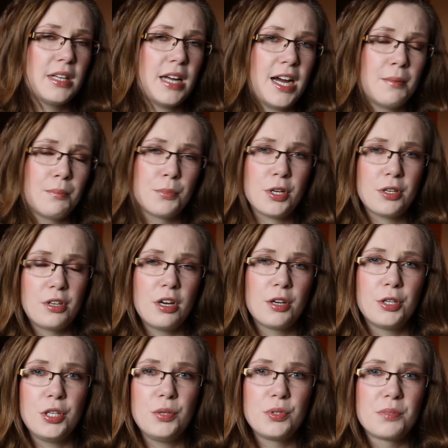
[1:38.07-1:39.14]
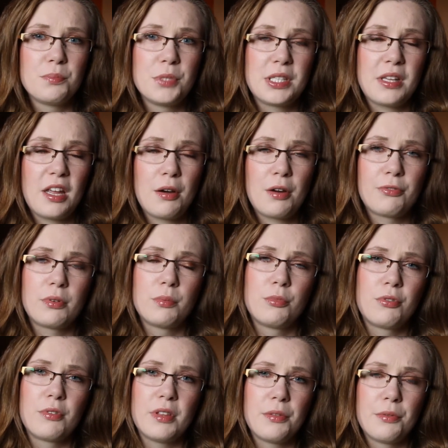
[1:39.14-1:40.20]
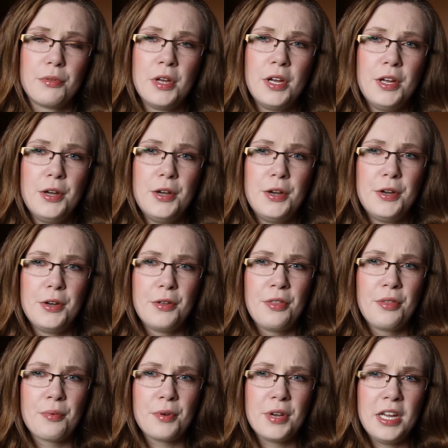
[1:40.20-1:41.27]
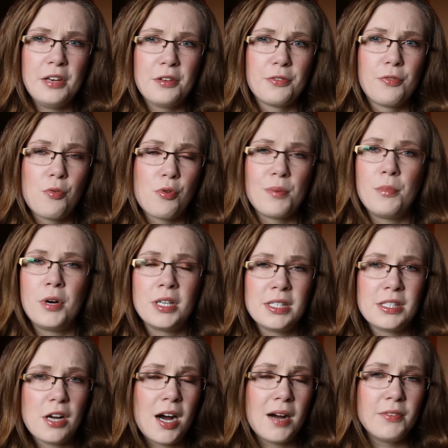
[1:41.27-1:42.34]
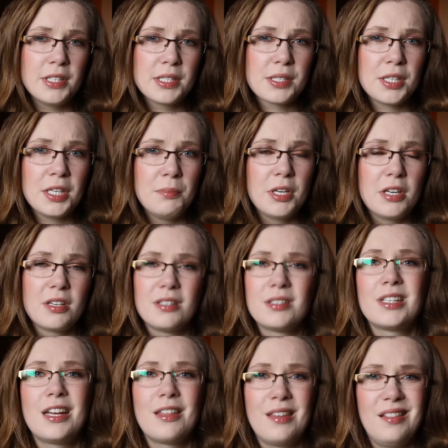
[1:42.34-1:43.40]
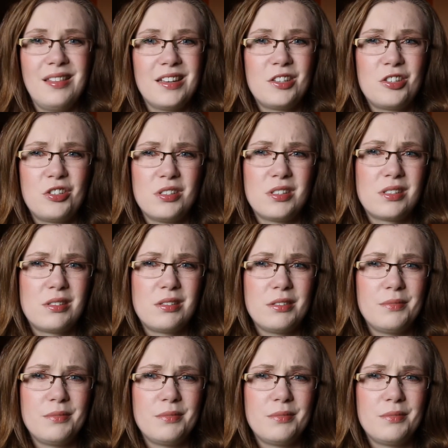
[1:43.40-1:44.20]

I'm not going to use mascara for more than 3 to 4 months, obviously, because I think that's just,